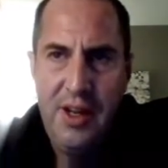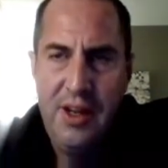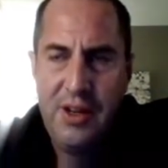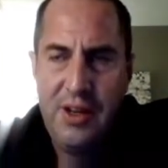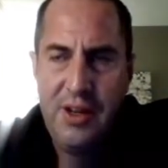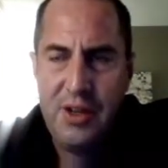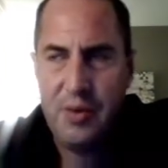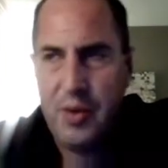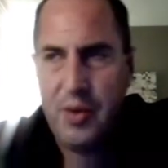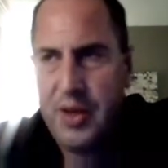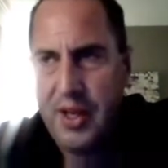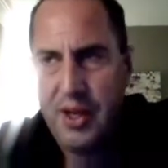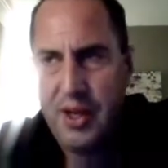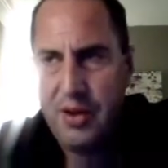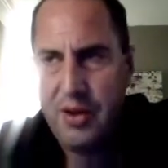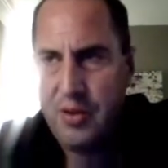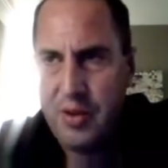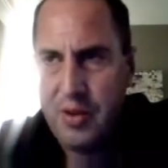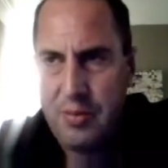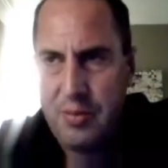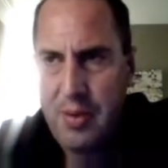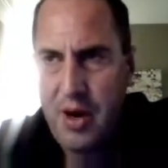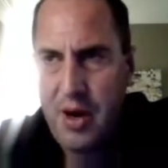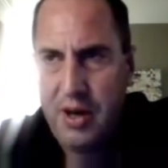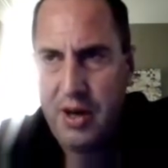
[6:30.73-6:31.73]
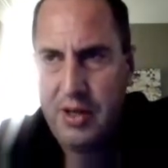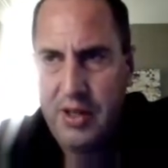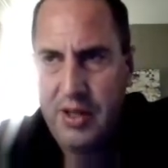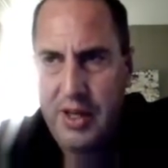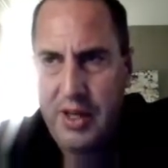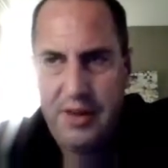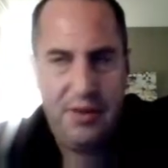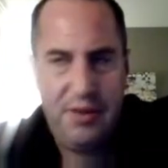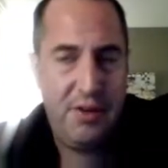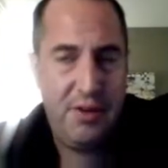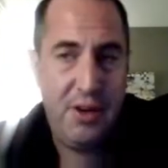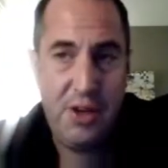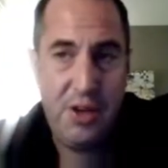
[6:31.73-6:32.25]
So what are they going to do with the parking
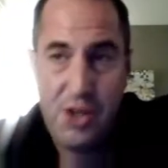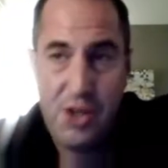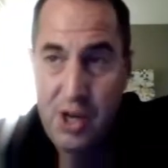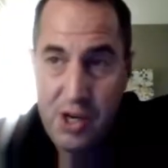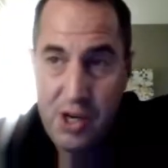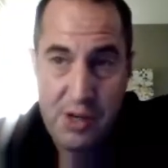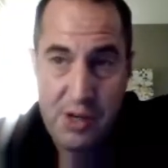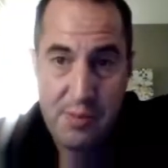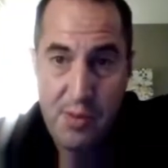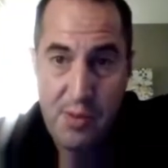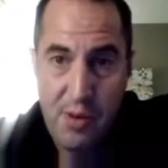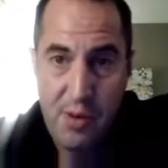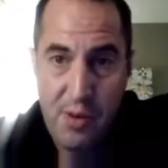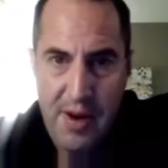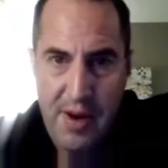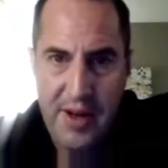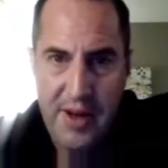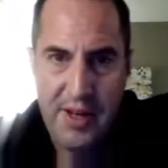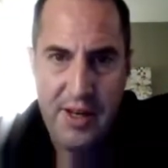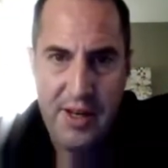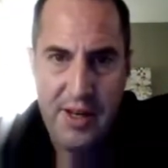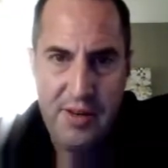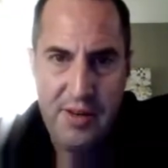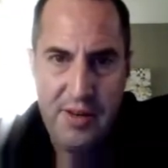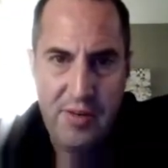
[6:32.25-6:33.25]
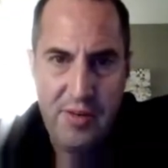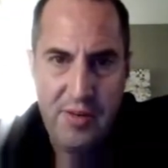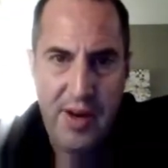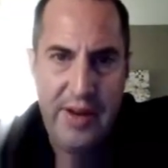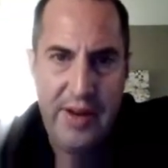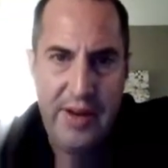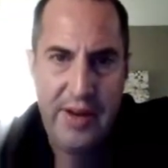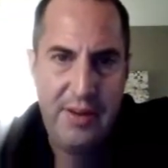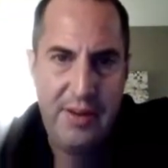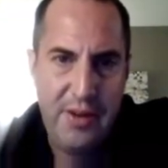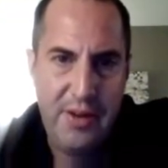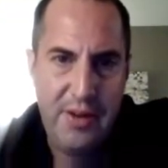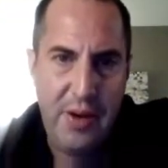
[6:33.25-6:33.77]
lots? They're going to charge you more money, right?
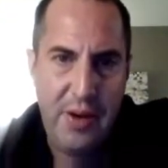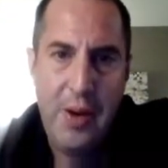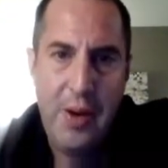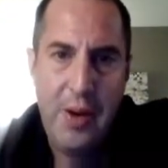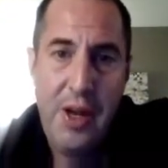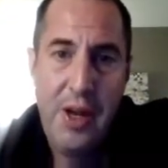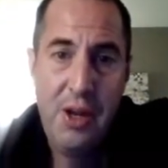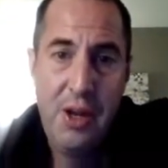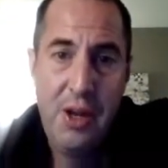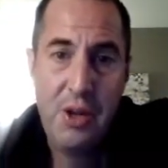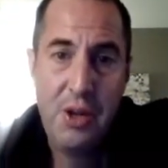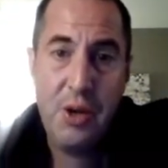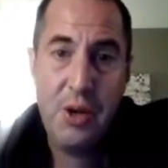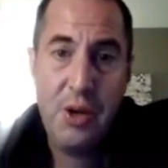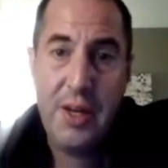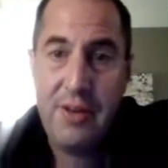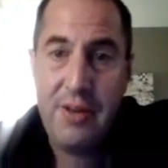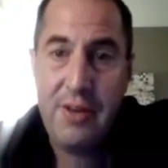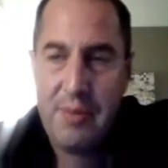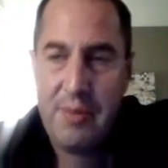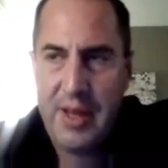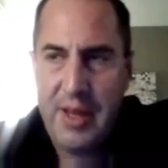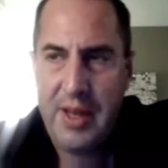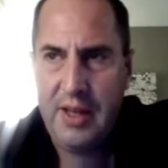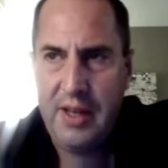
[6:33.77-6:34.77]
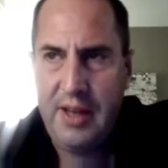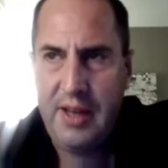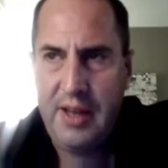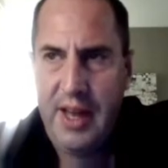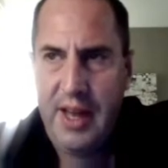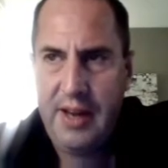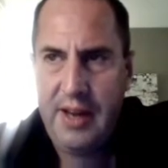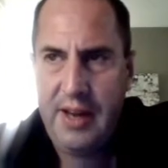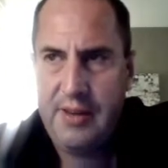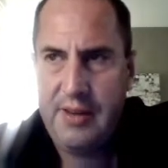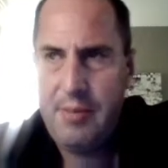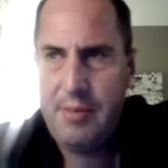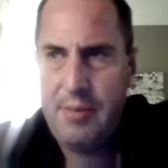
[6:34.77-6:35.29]
So you could even make a
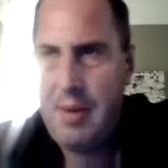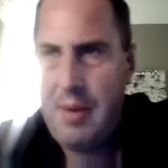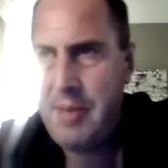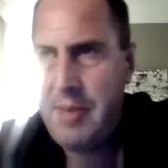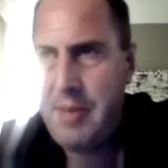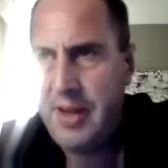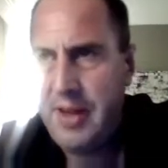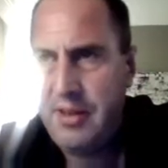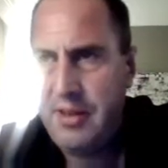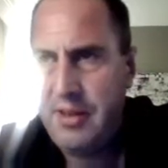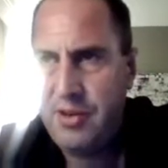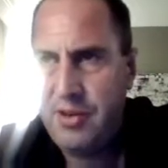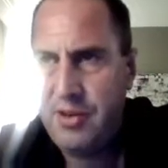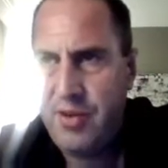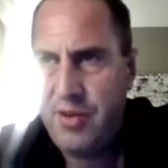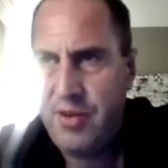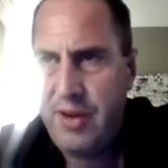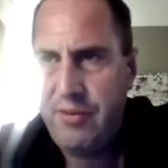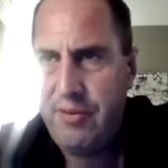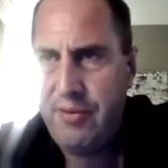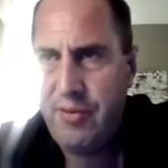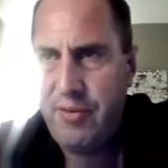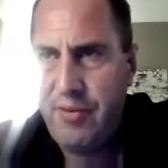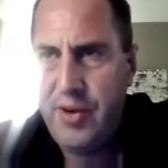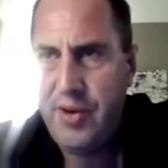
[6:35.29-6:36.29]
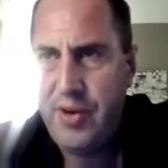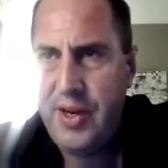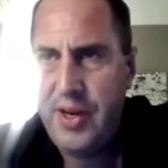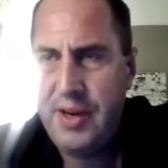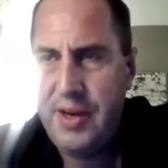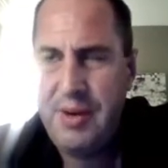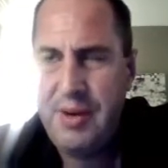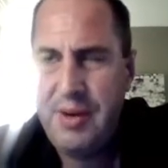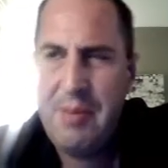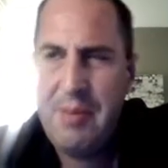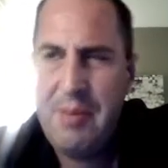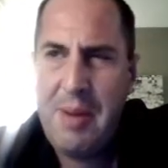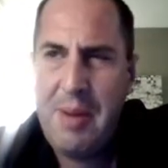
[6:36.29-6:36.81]
case by making the train
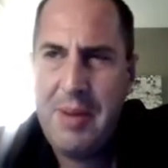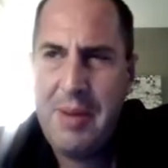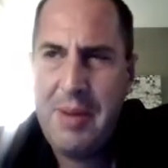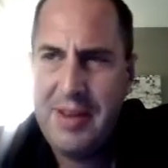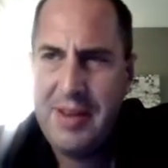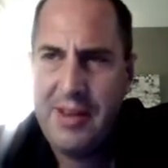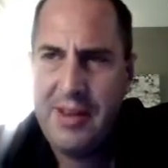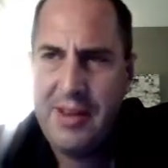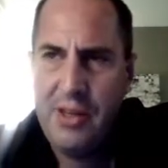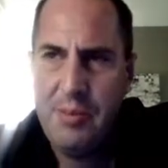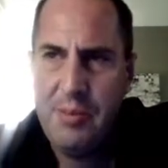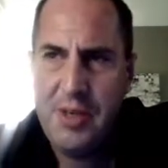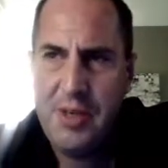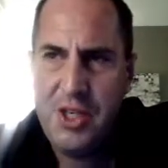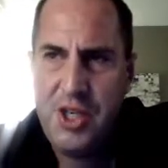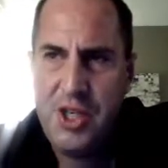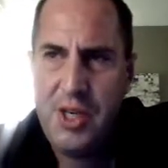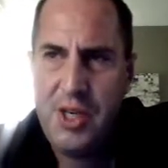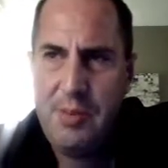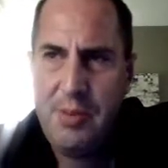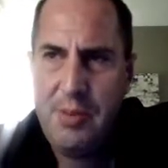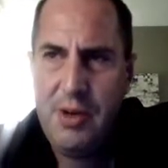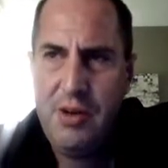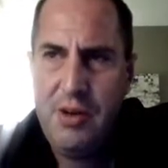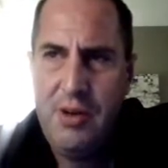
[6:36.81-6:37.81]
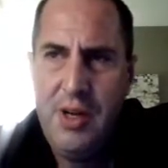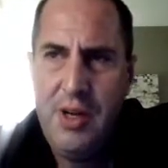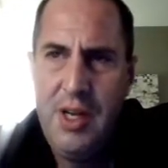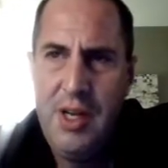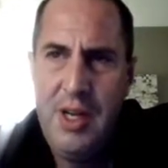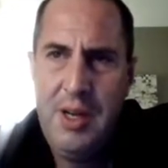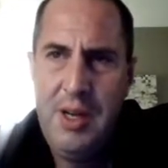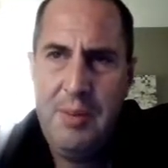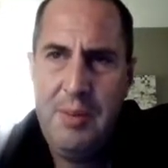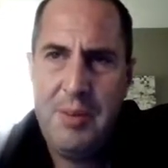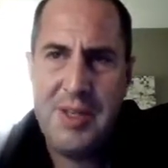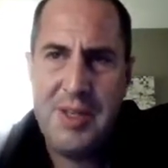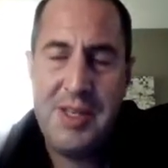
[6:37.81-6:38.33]
free. Maybe it's a little bit cheaper,
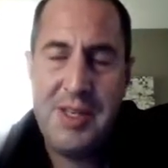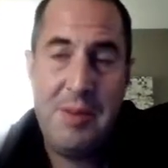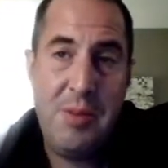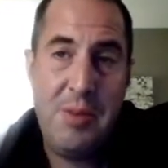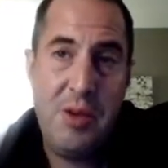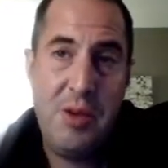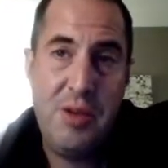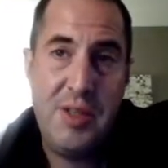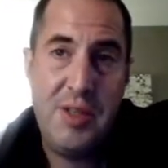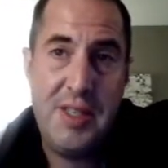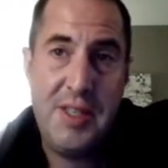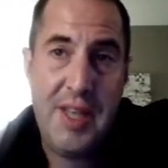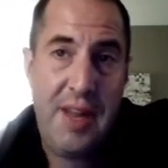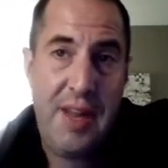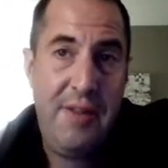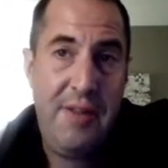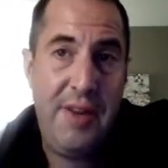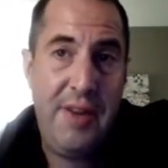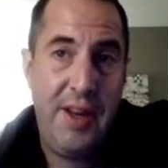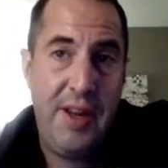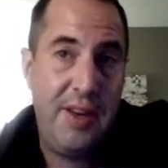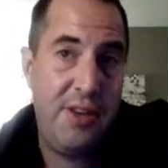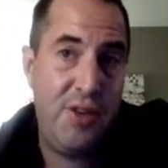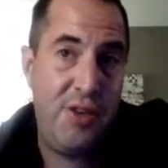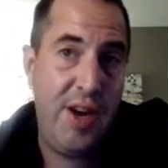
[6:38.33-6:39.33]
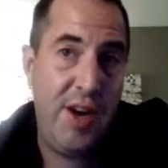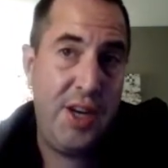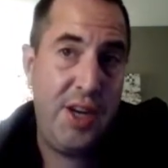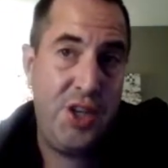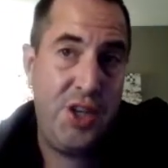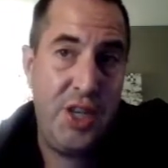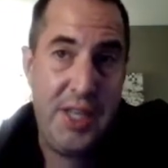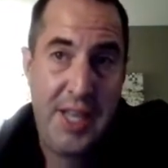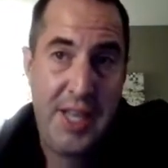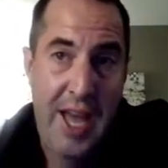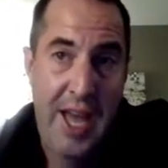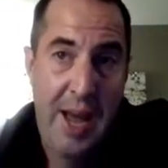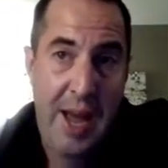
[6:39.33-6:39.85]
but some of those savings are
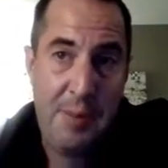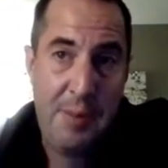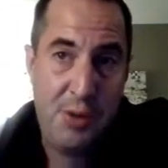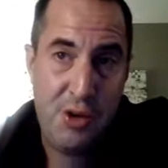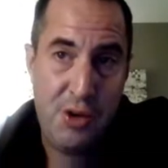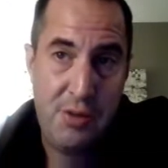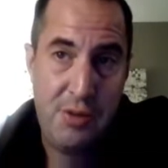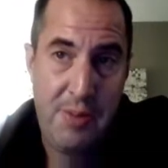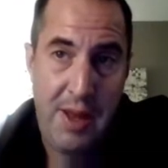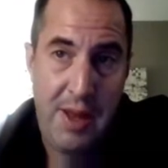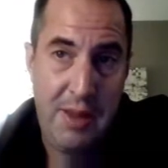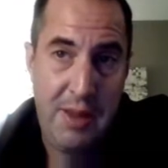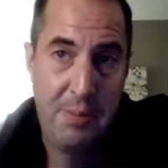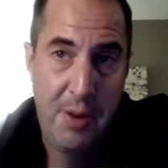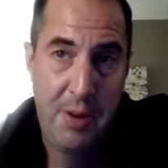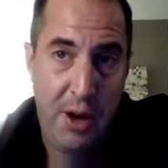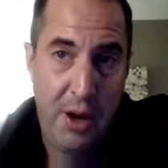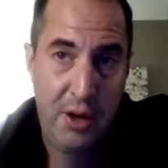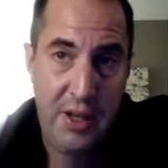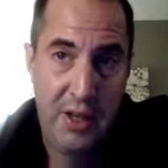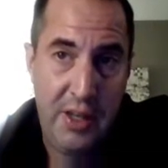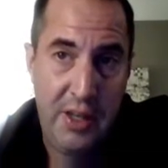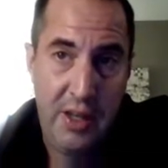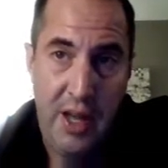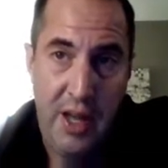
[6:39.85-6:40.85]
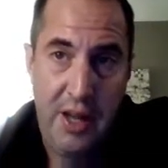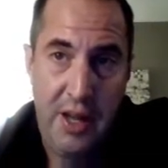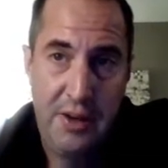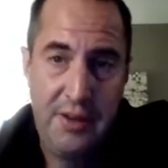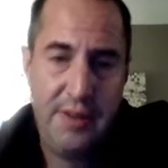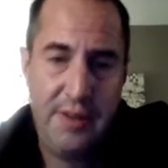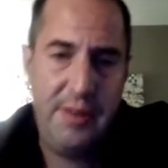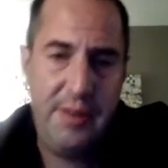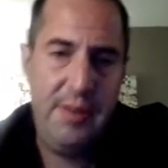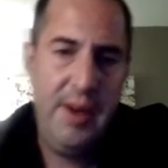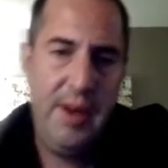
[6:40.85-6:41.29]
actually captured by the parking lots.